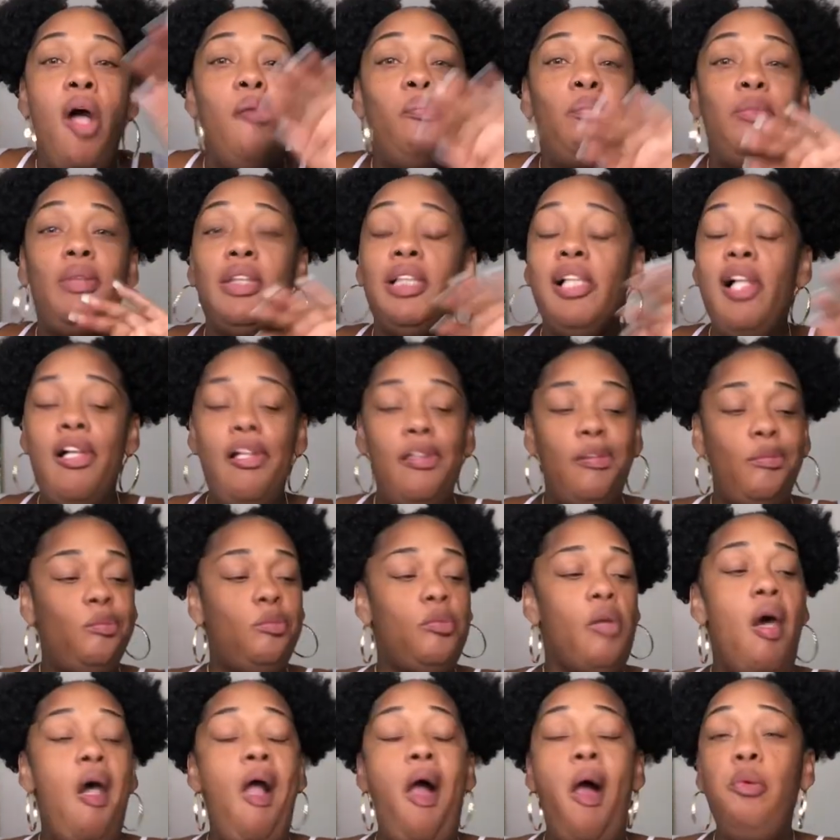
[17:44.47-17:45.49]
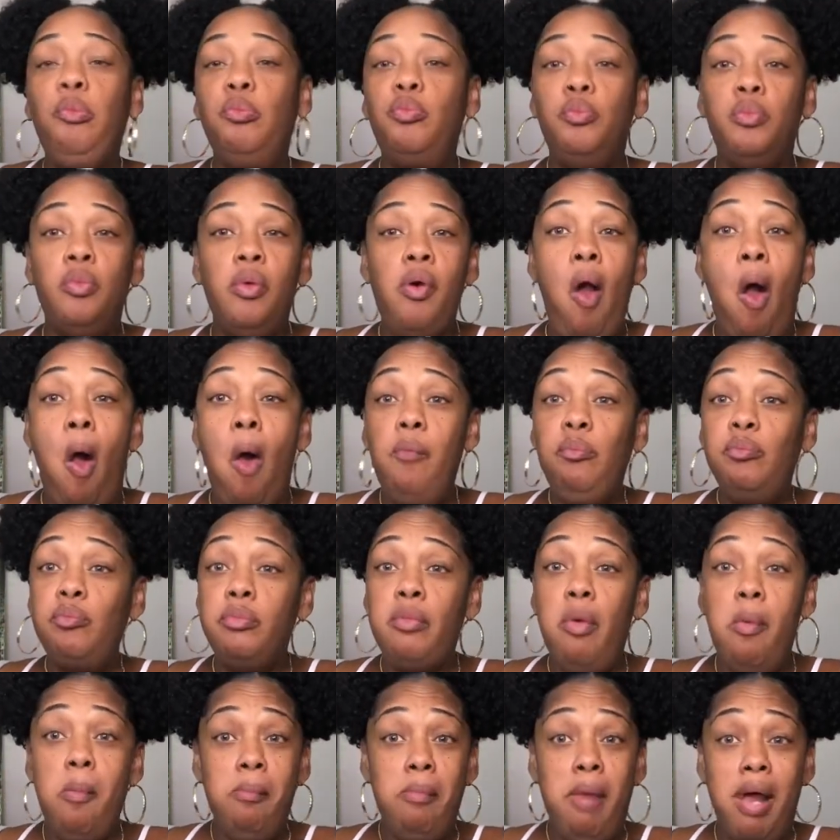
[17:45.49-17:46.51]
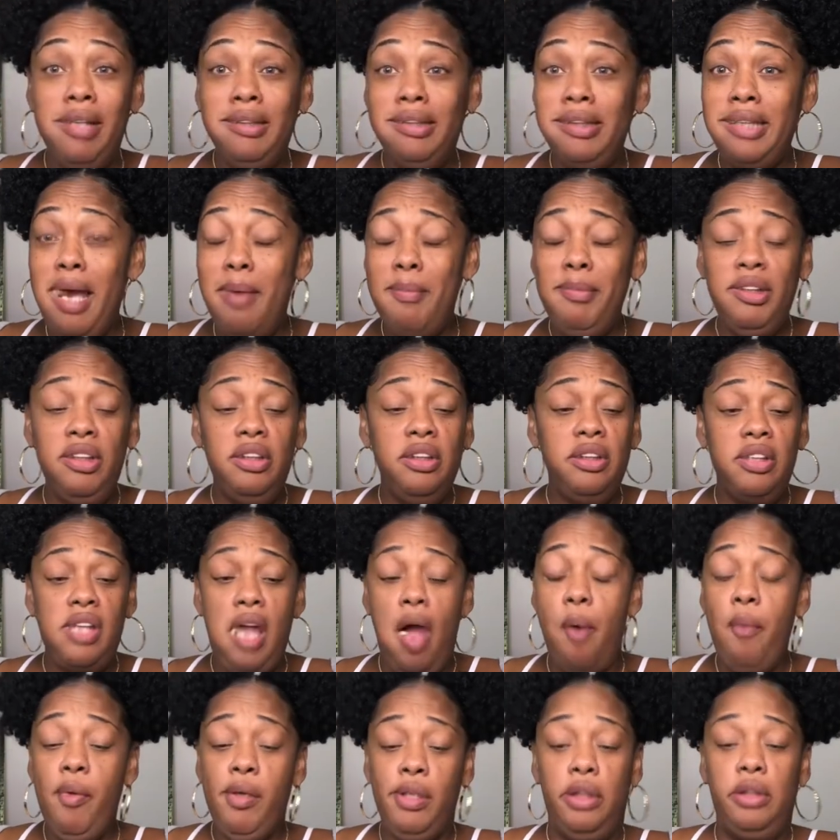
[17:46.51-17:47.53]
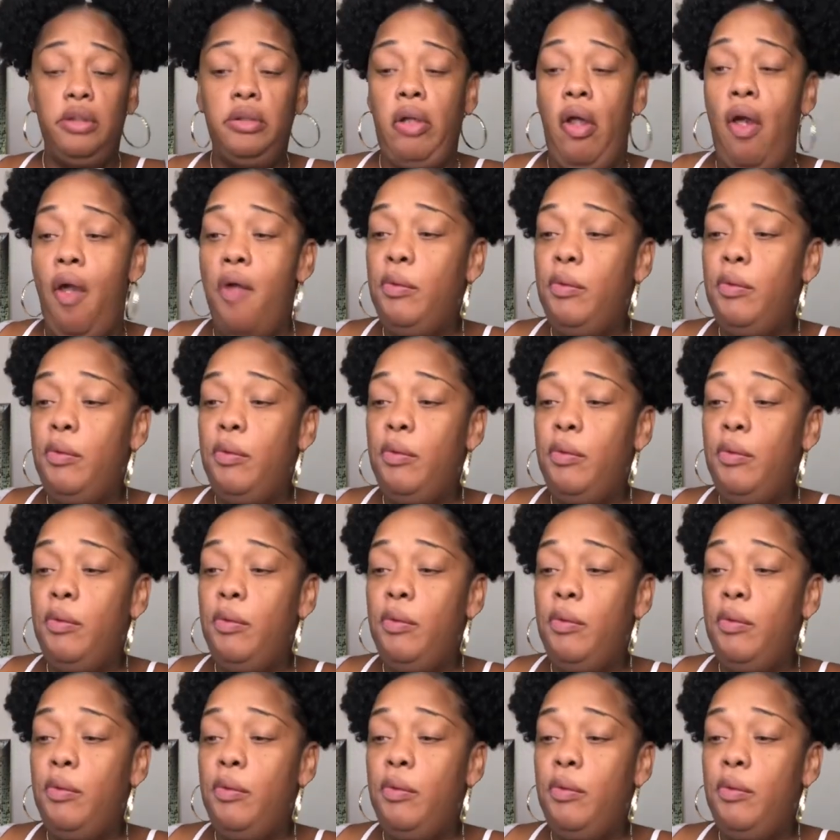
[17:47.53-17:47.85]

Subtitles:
Because my timing does not work.